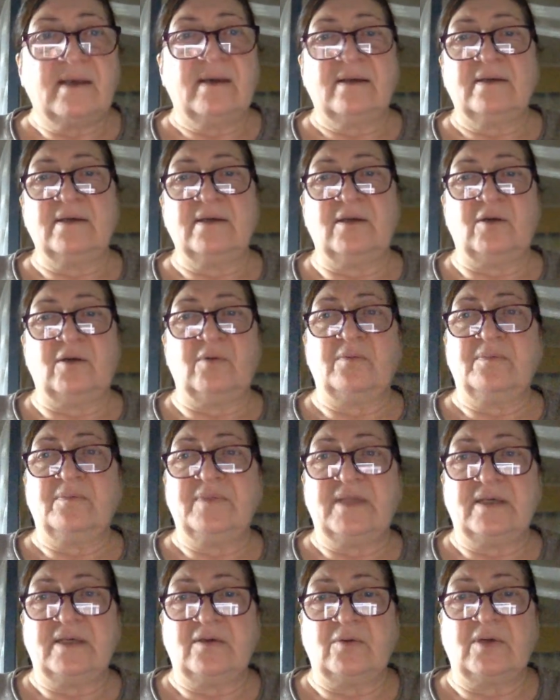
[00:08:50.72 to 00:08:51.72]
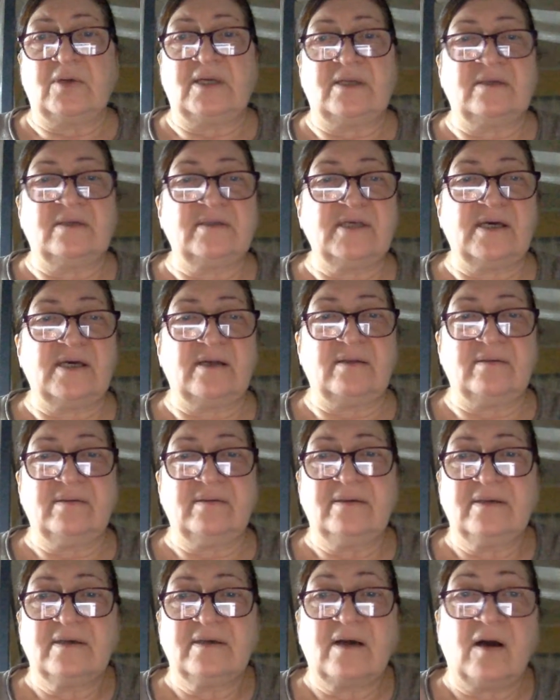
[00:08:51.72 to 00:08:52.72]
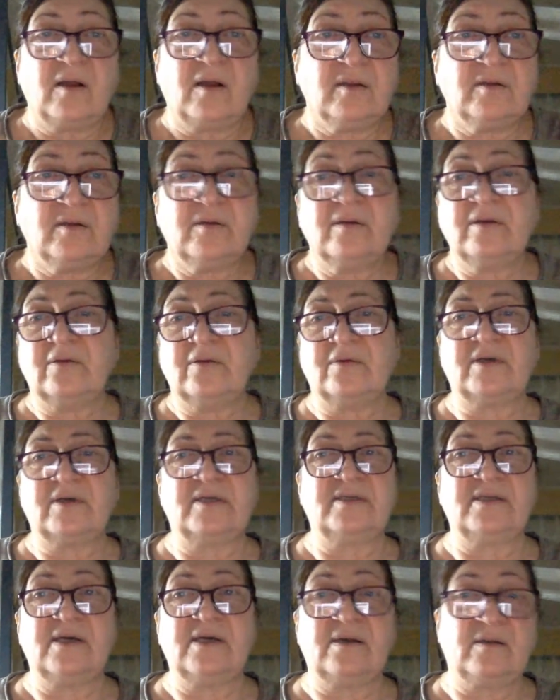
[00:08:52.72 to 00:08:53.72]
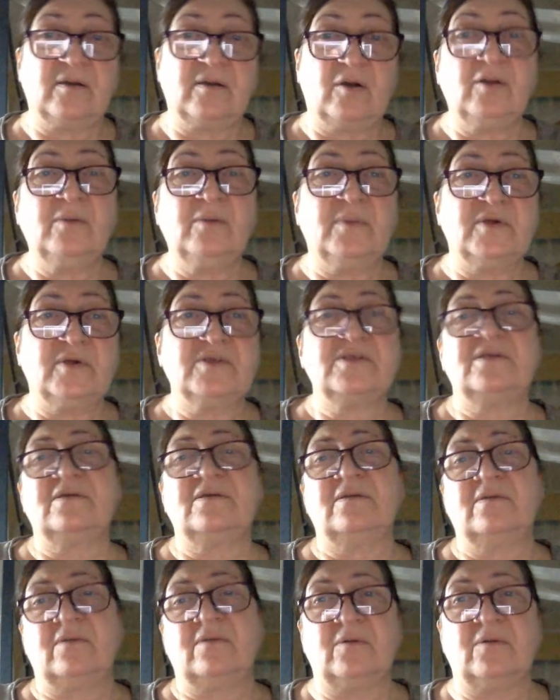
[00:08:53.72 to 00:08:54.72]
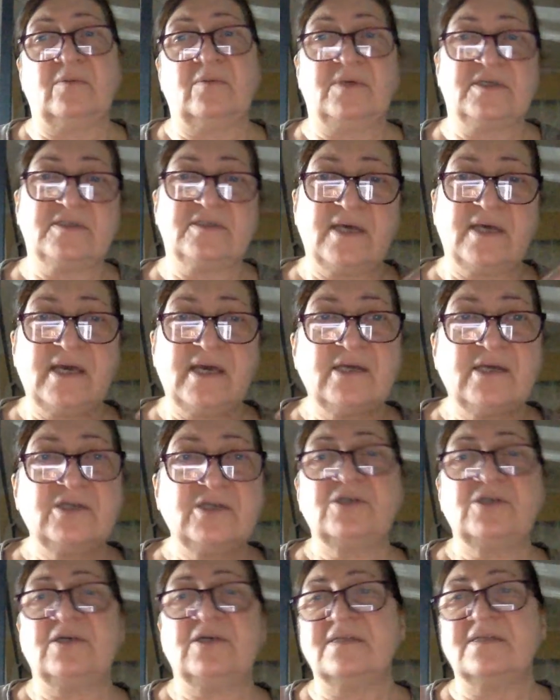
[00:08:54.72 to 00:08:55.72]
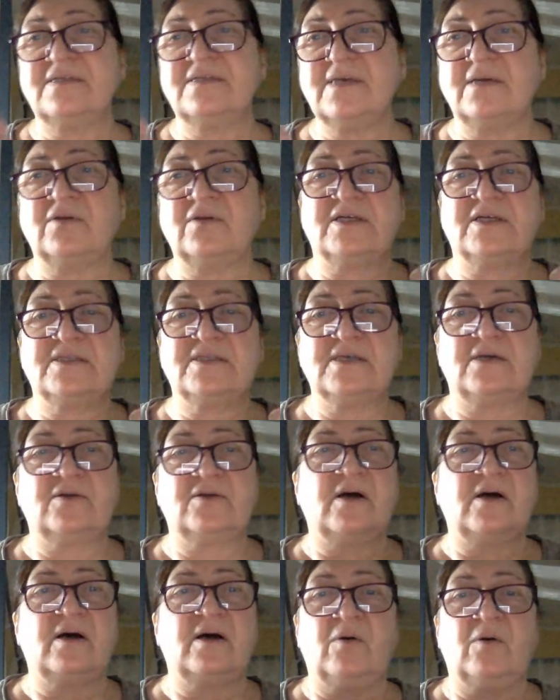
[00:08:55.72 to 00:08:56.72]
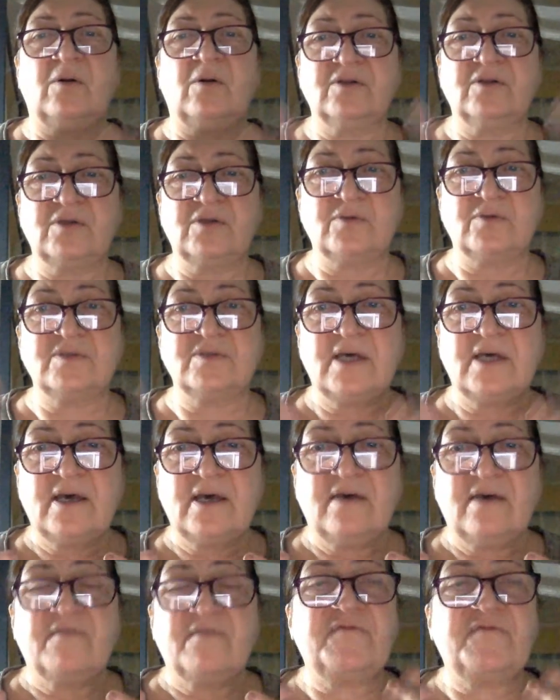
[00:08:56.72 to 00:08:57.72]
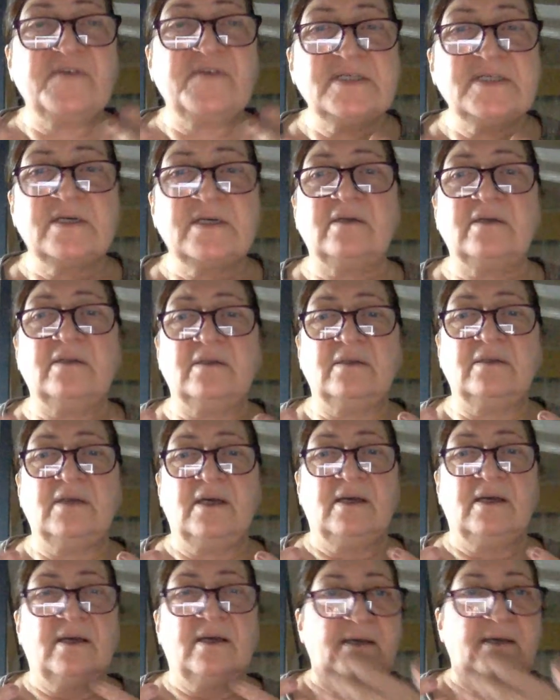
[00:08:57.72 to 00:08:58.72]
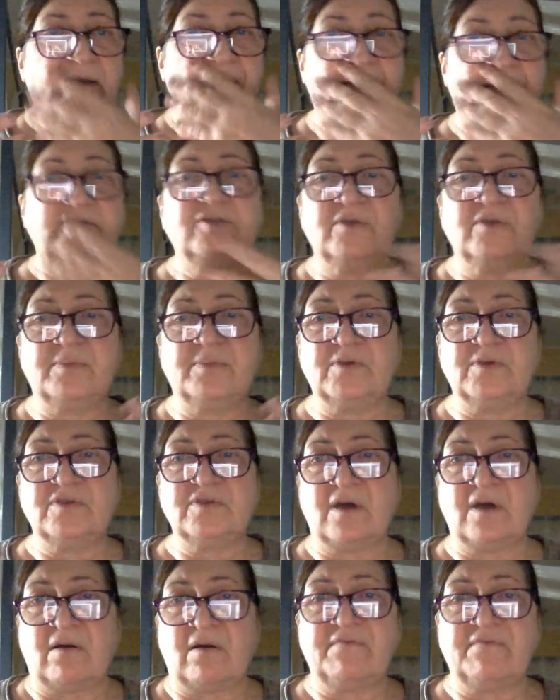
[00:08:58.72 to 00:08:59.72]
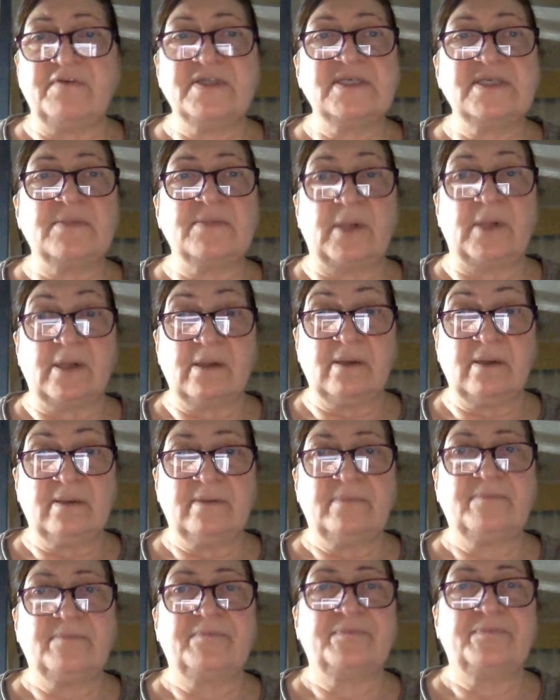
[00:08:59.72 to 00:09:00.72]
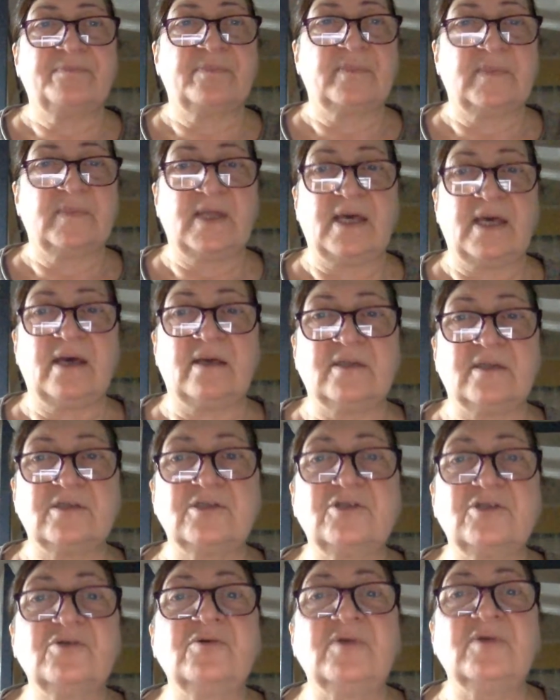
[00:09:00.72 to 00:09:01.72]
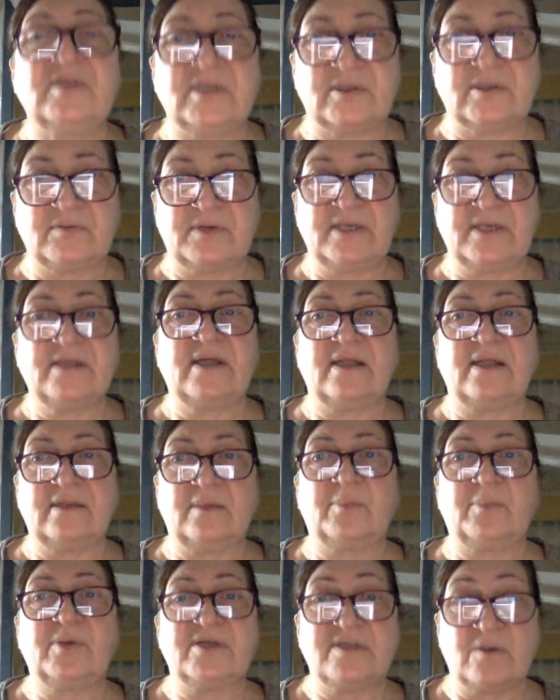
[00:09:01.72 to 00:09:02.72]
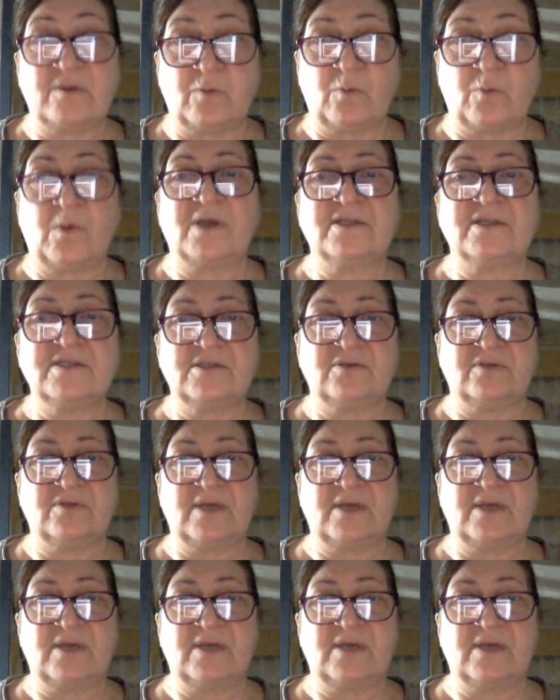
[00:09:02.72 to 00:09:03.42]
you can tell color, you can tell almost always age, etc., etc. All those physical attributes are visible to a degree that the person wants to